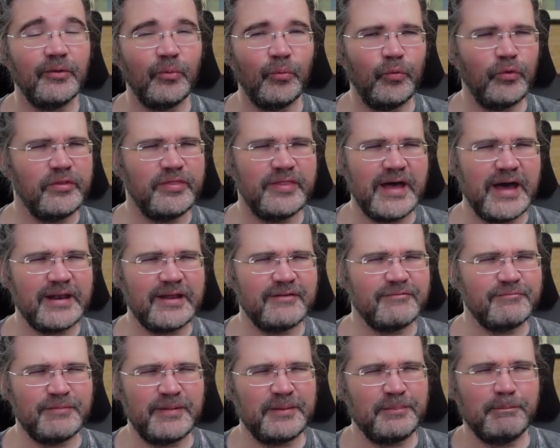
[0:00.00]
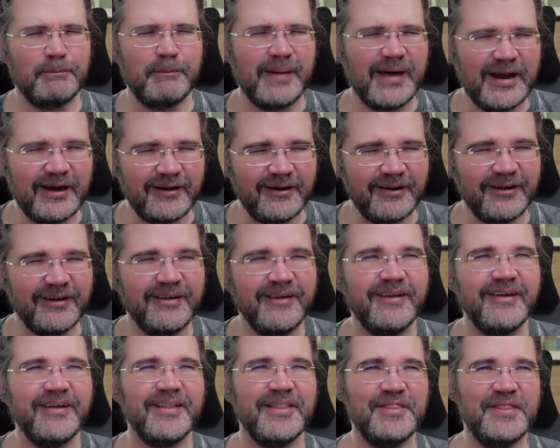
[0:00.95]
would that have been better
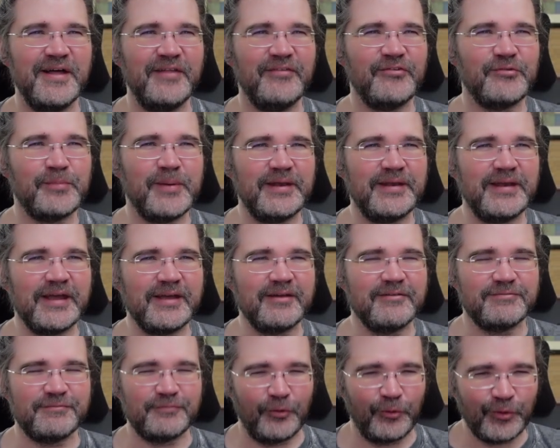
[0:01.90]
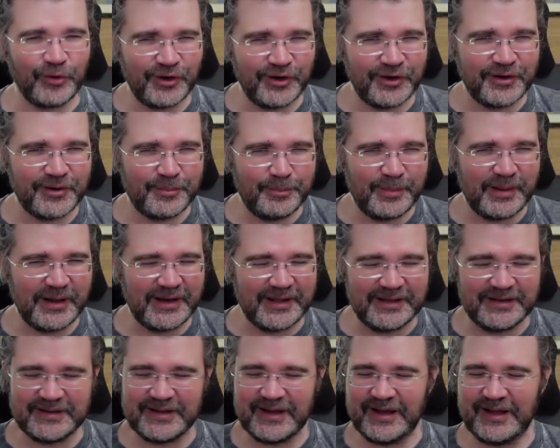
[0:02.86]
than spending $4
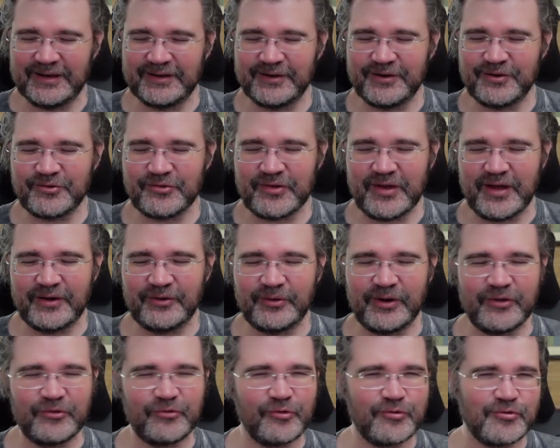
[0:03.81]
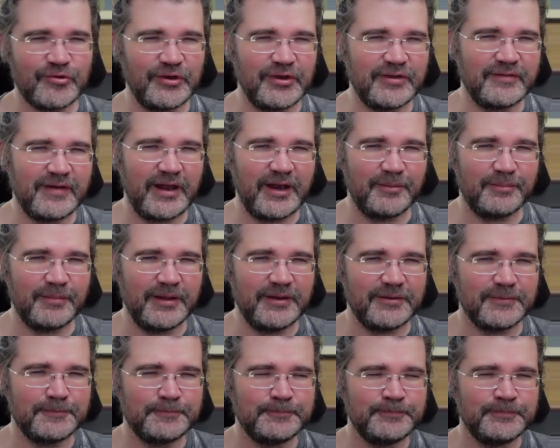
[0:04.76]
billion on research and development?